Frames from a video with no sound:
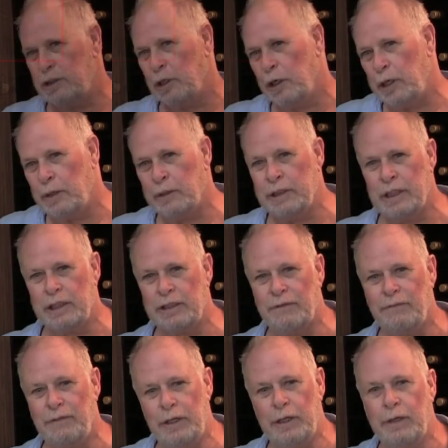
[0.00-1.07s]
show you in just a
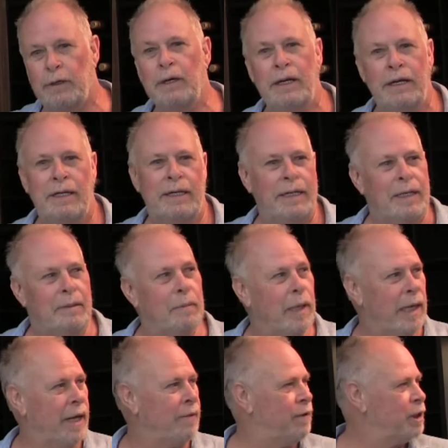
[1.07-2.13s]
few.
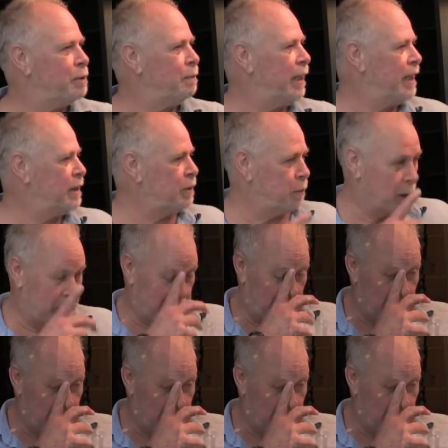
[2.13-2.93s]
But uh, this space was